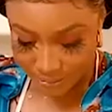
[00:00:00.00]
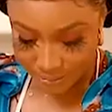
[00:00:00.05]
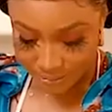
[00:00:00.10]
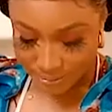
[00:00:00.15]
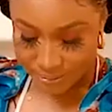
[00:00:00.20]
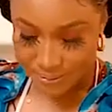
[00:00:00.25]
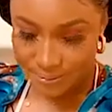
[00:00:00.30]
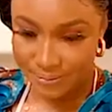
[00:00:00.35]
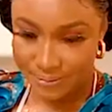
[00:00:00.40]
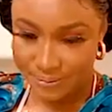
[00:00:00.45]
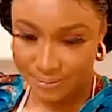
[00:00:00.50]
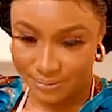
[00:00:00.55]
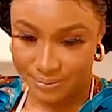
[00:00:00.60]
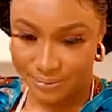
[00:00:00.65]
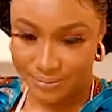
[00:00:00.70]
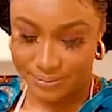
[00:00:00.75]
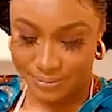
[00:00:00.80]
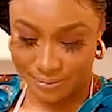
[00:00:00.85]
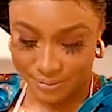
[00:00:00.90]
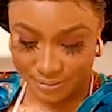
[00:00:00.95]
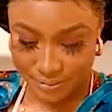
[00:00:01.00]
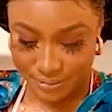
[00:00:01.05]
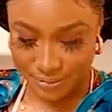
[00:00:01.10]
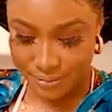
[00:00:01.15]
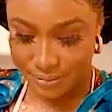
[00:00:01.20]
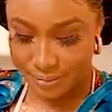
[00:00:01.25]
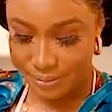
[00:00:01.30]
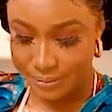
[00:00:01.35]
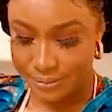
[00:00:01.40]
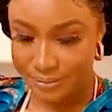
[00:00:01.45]

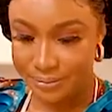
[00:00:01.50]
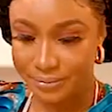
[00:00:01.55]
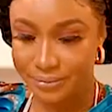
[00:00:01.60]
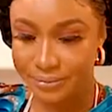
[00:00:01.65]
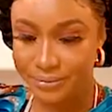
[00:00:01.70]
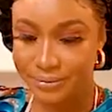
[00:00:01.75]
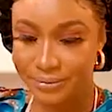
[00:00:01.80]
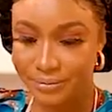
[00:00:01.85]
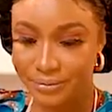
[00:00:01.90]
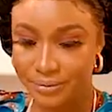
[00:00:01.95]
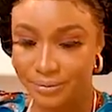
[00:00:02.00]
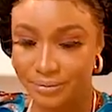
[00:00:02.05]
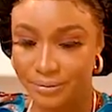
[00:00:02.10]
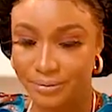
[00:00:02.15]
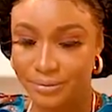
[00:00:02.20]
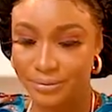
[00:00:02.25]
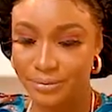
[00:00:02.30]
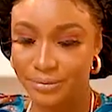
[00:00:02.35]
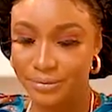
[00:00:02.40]
Nobody speaks.